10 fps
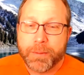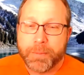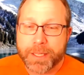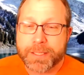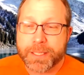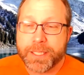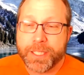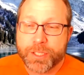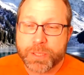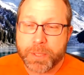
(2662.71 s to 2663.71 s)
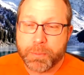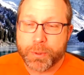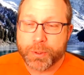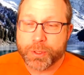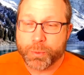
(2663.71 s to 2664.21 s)
because it teaches
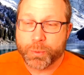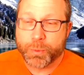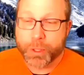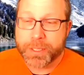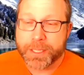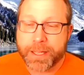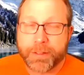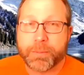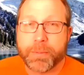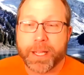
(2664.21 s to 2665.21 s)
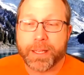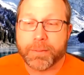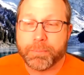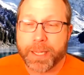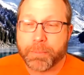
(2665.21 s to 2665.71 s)
people to work together by
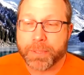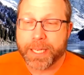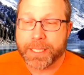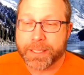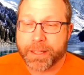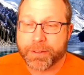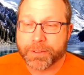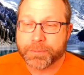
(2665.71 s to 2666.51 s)
playing together.